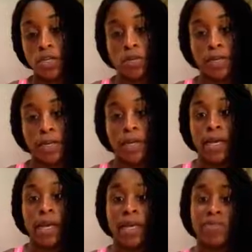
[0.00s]
a little bit
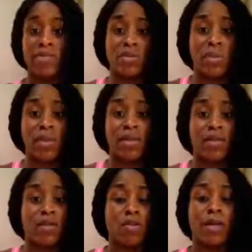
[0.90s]
and you just want to get
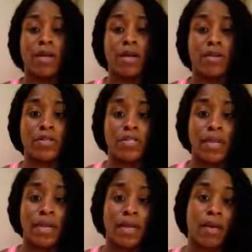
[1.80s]
a little bit
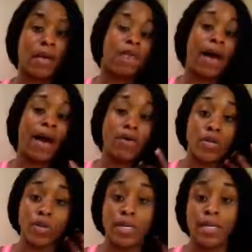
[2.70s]
understanding of how
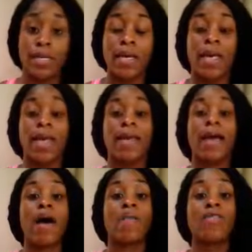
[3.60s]
you eat and
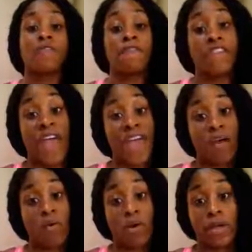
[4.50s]
how much
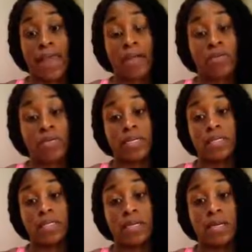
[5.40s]
fat or
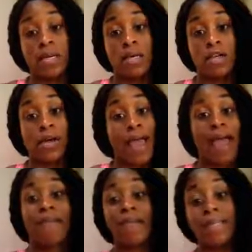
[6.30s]
calories you're
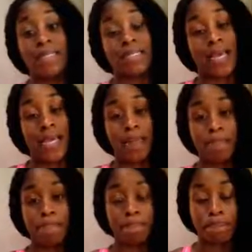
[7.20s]
having in a day,
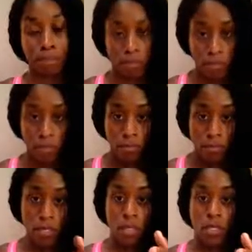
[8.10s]

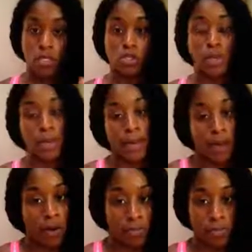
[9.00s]
try it
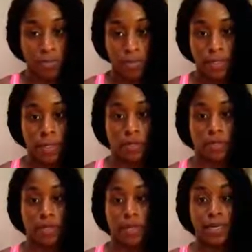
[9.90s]
out. Get
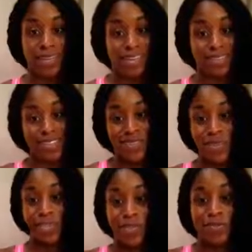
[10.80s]
with me and I'll see you
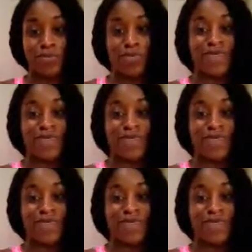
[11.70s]
guys soon.